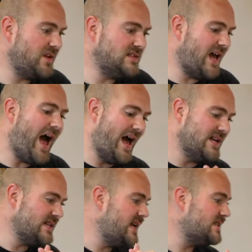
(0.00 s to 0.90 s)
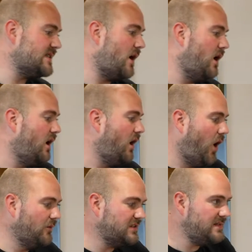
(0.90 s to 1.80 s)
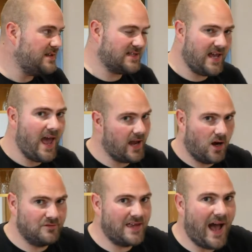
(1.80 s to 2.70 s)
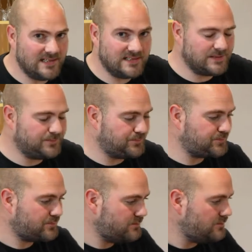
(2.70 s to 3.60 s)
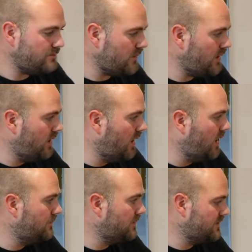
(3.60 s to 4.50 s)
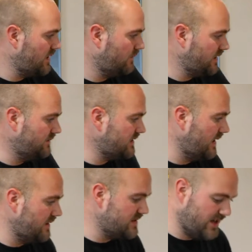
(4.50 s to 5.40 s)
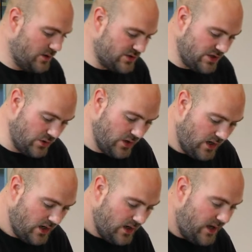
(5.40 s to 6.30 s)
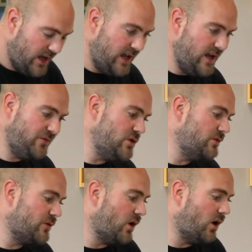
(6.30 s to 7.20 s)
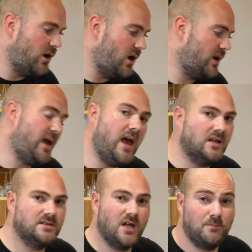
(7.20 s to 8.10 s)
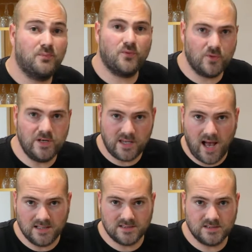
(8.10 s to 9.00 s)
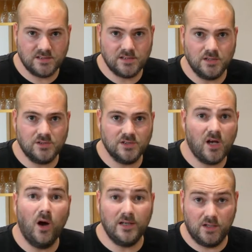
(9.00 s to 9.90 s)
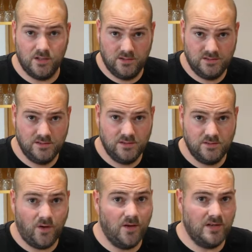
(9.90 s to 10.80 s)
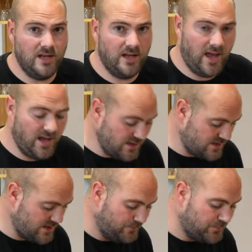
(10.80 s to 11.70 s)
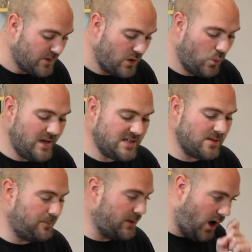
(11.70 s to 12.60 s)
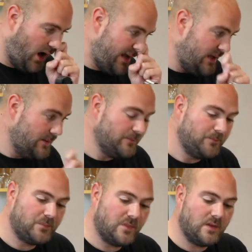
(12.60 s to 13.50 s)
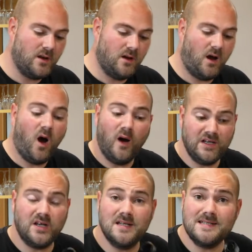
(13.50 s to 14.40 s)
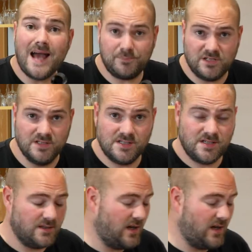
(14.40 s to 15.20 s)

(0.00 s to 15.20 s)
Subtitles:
thing to add is, obviously this keg I've gassed. You've seen obviously I've set the CO2. If you've got kegs that are pre-gassed, such as Heineken 5 litre kegs, we supply Heineken adapters